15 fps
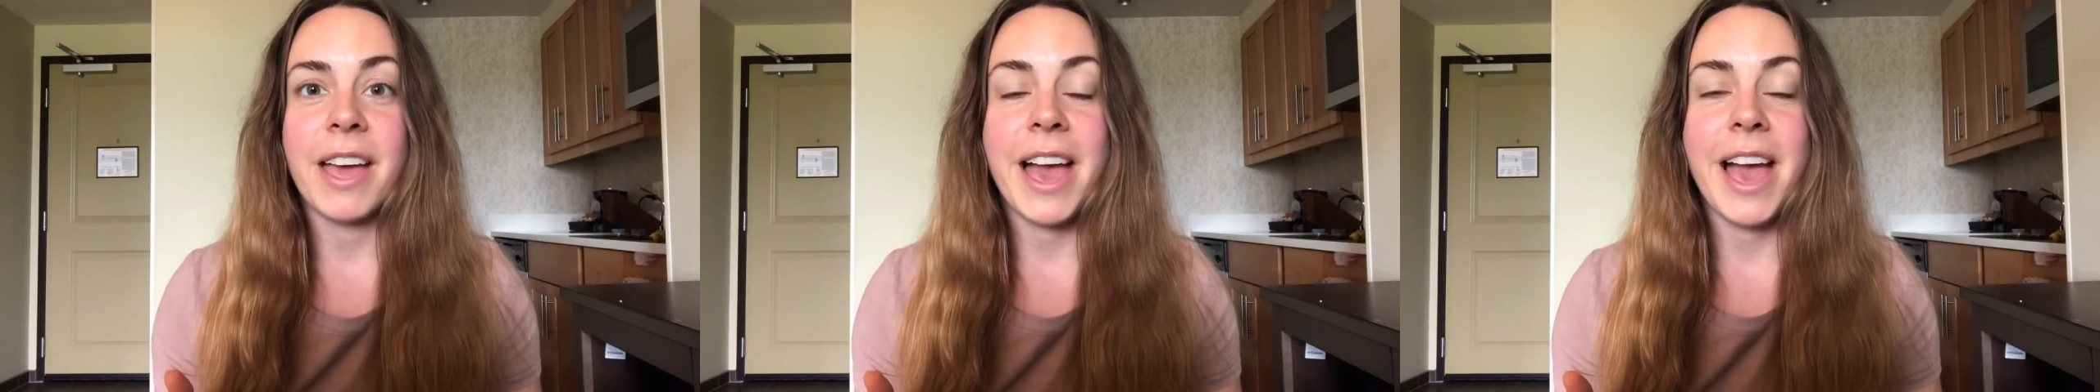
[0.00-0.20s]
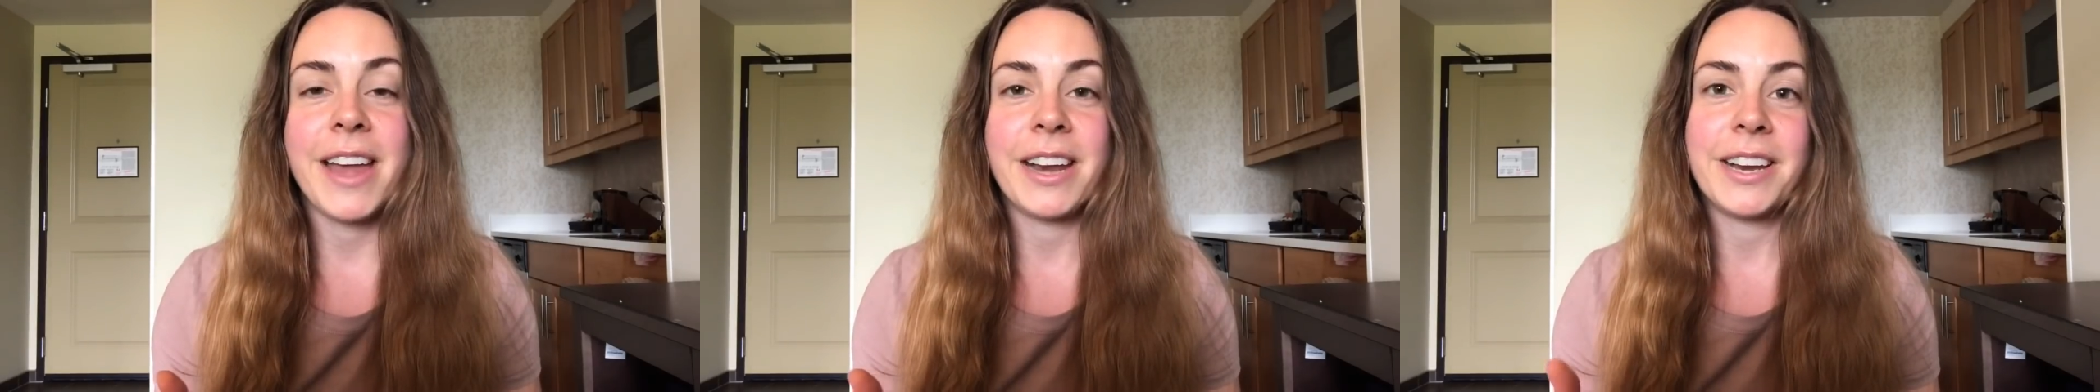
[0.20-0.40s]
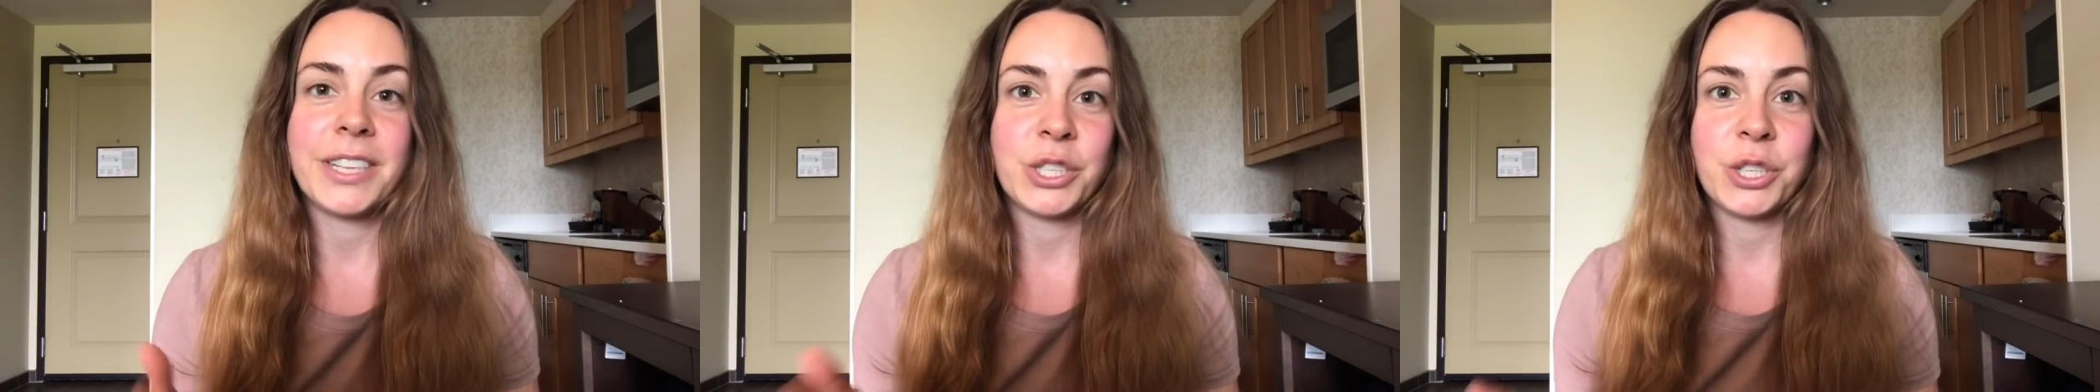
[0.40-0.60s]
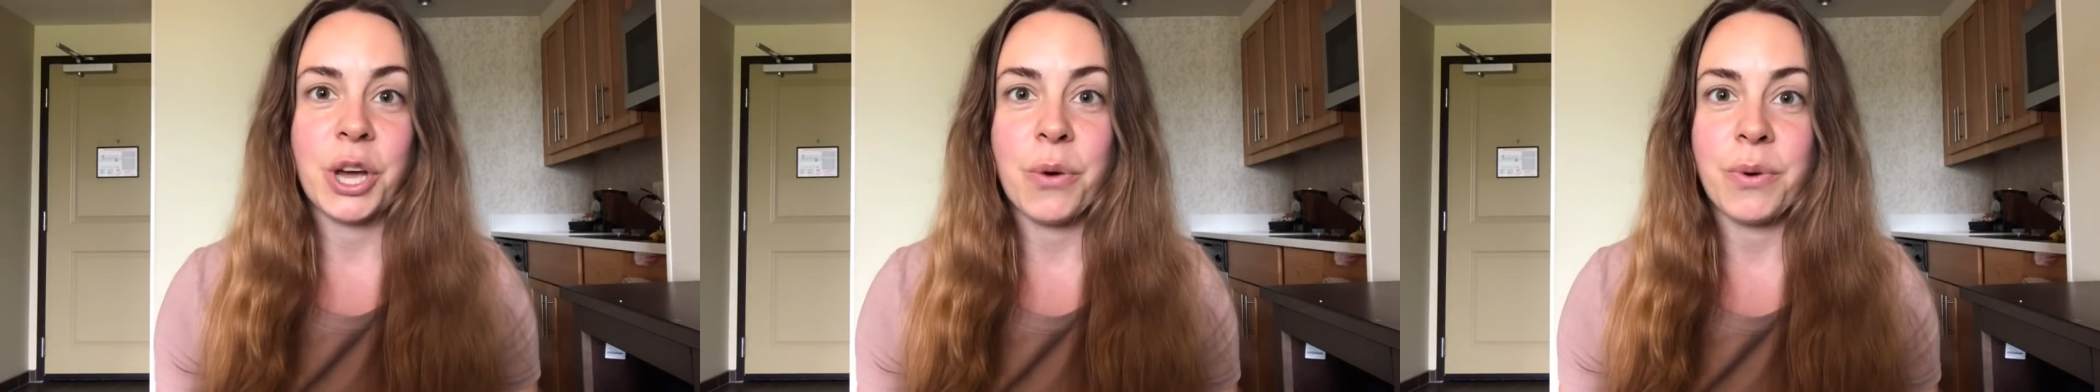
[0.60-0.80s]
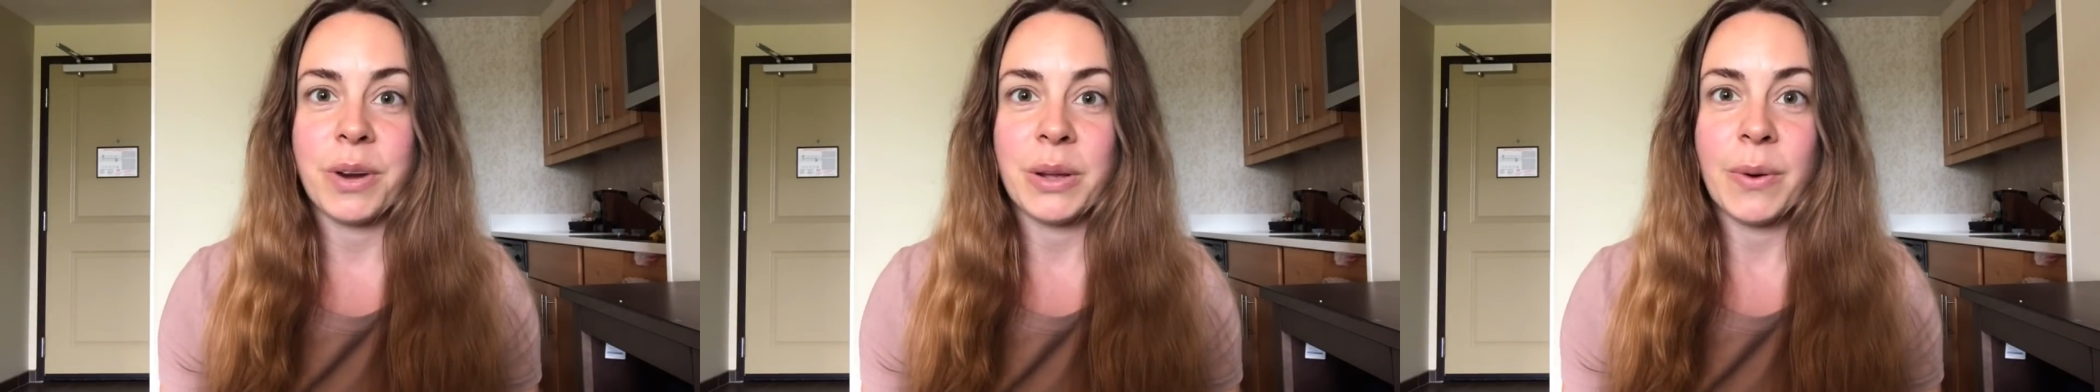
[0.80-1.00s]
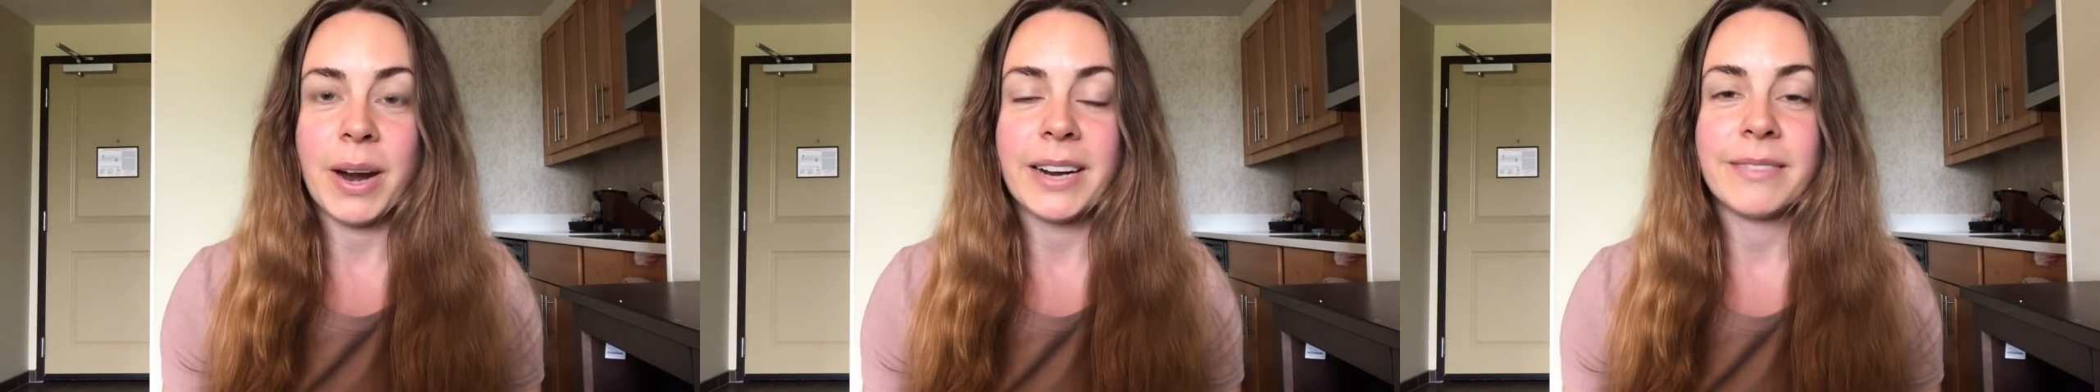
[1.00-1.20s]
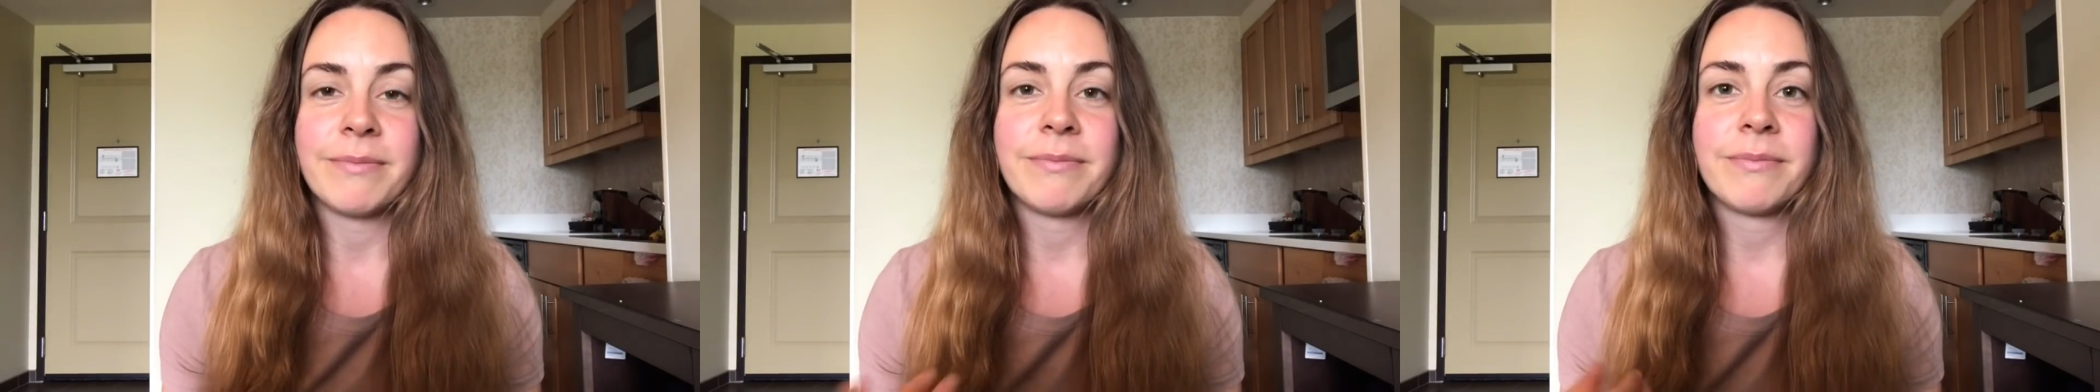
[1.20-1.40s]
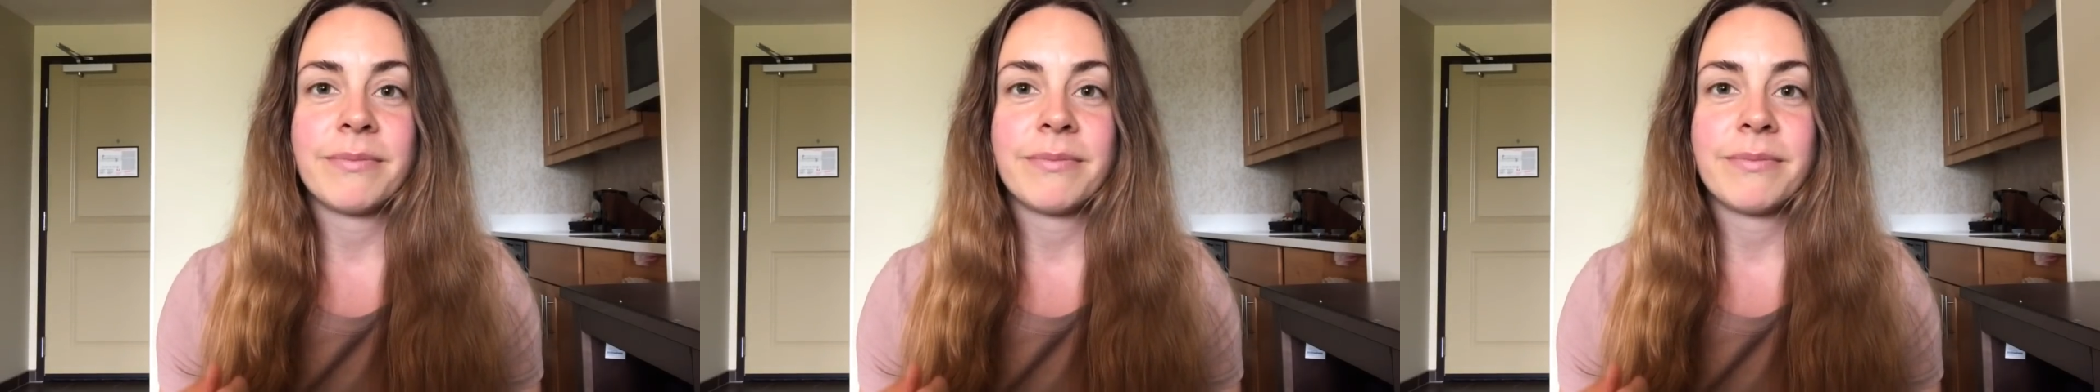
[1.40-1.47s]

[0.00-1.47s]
and it doesn't go anywhere.